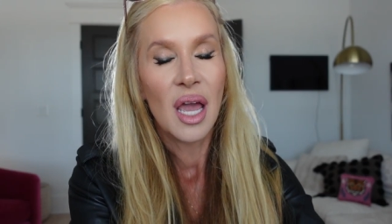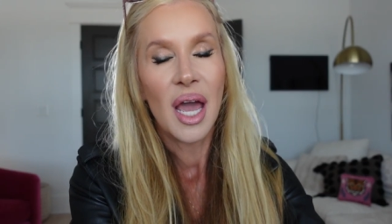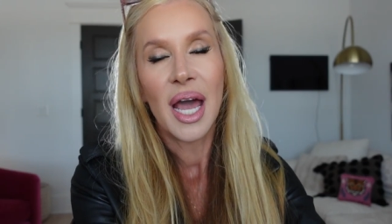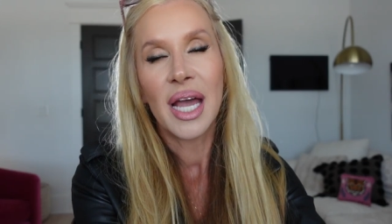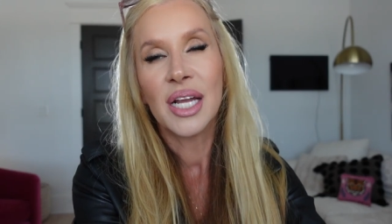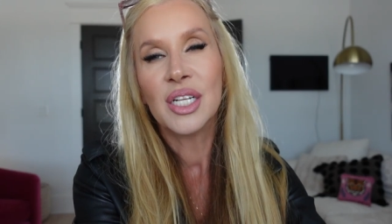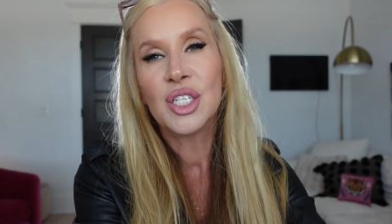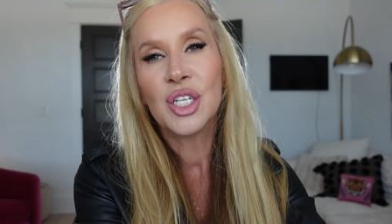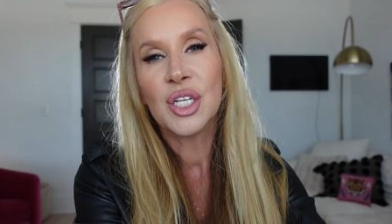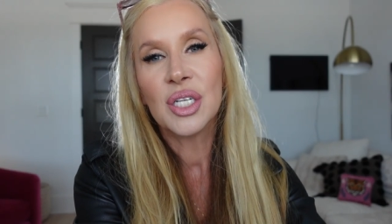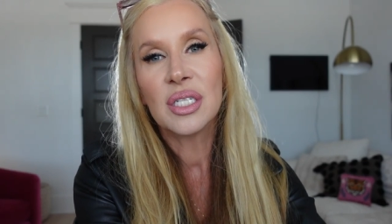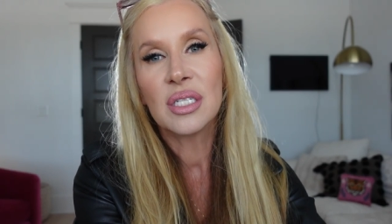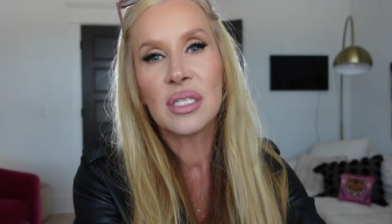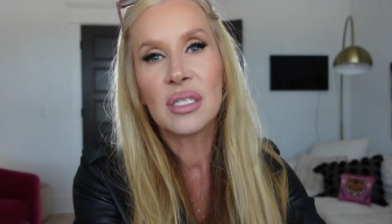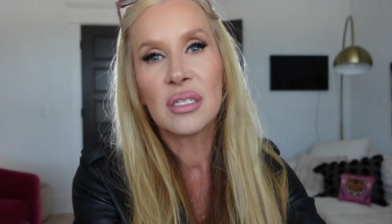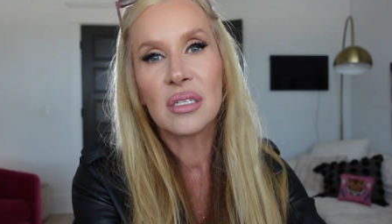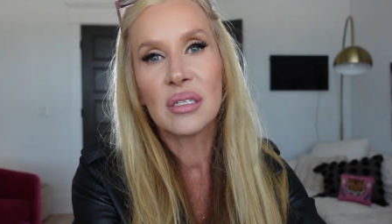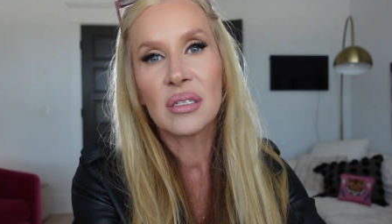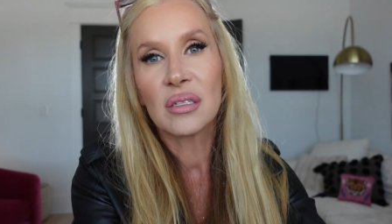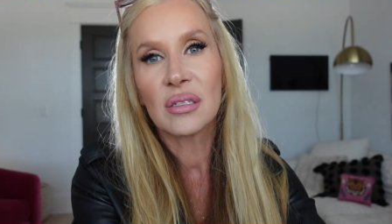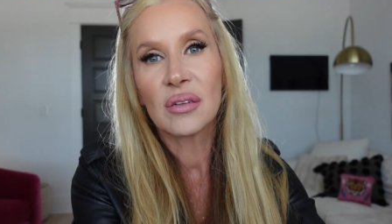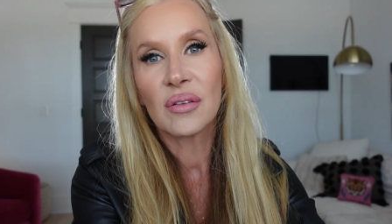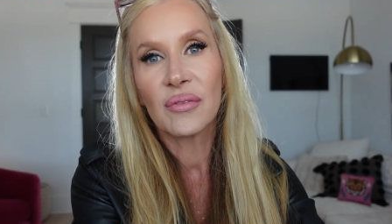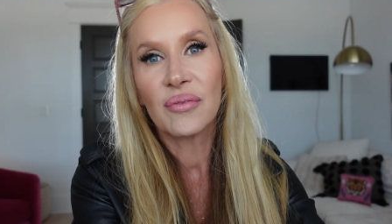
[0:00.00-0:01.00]
I
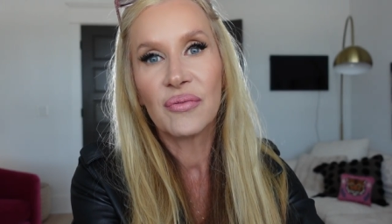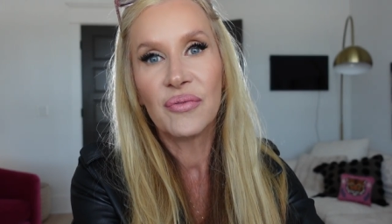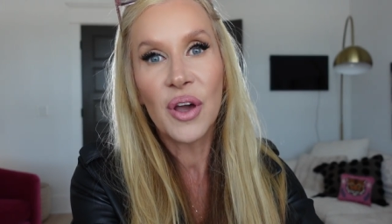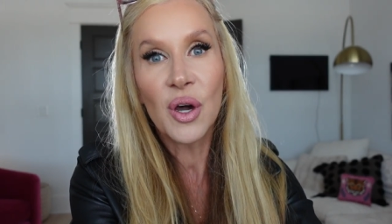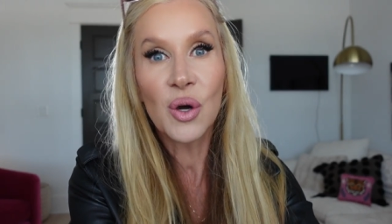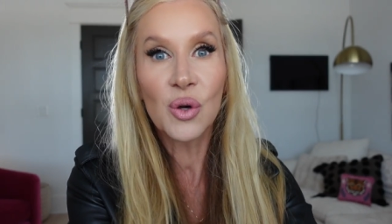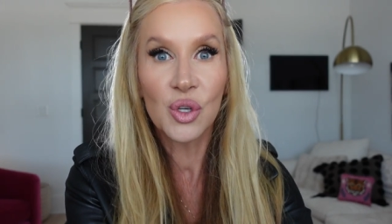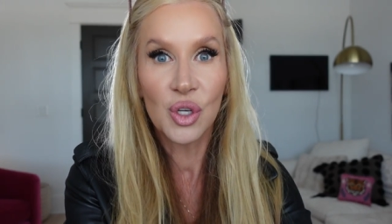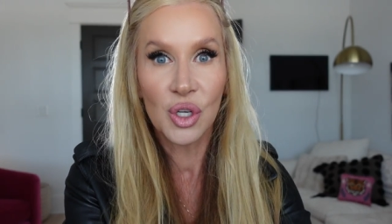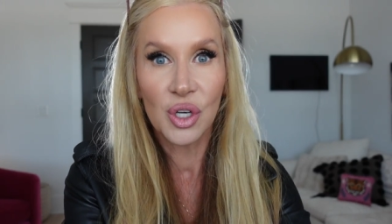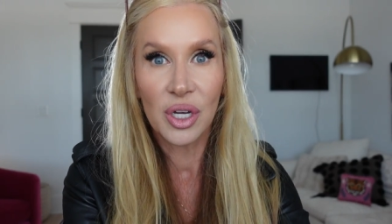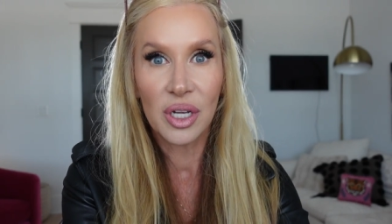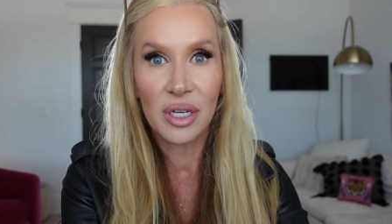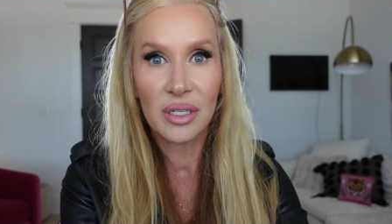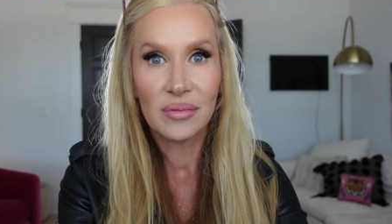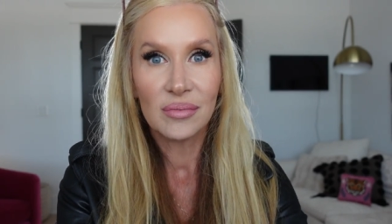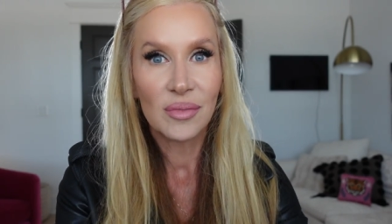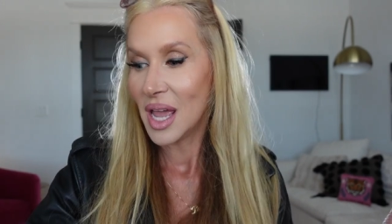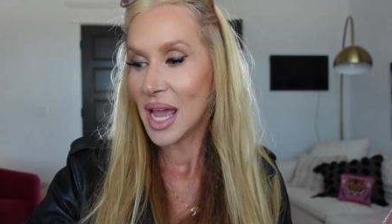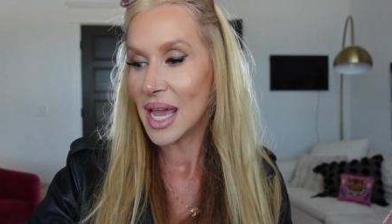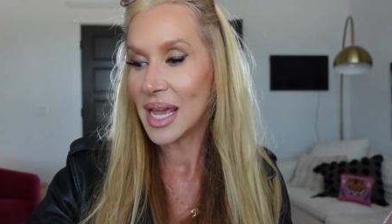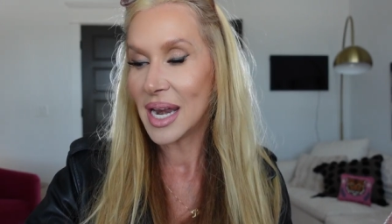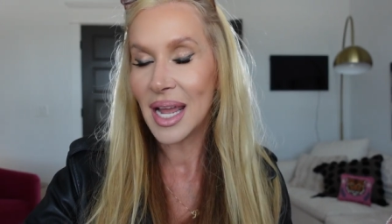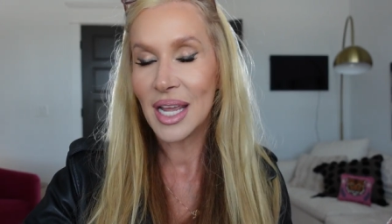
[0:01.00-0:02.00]
just felt good.
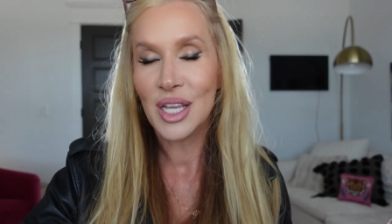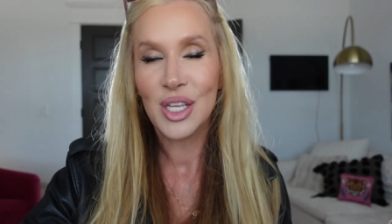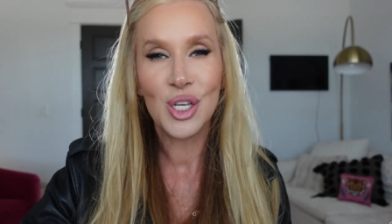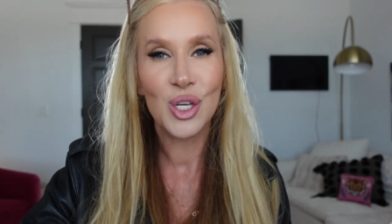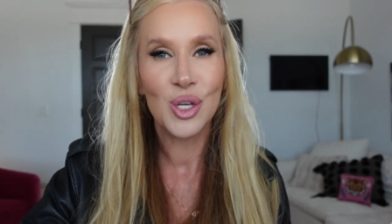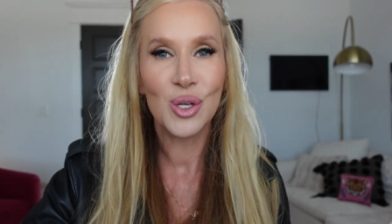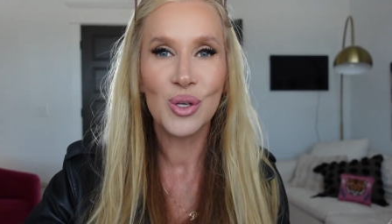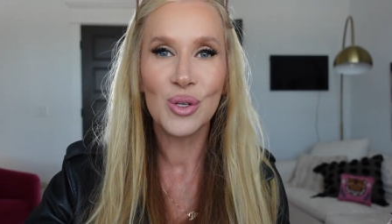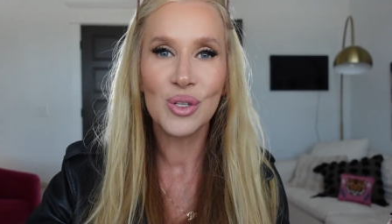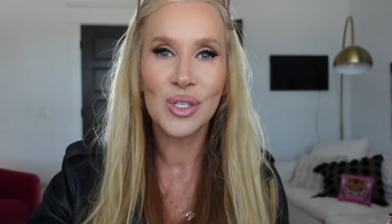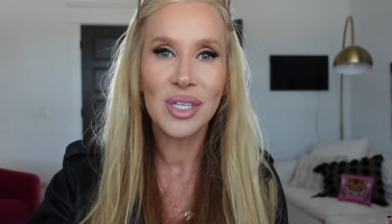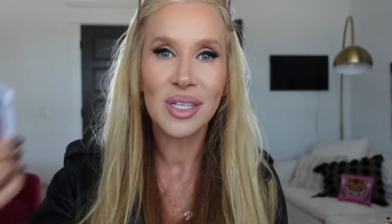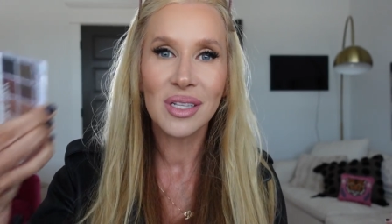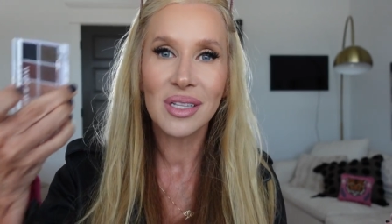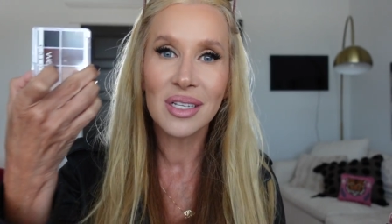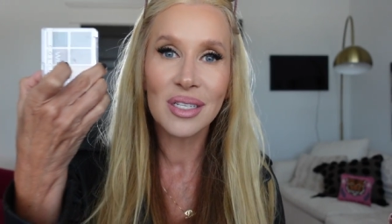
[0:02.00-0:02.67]
And I used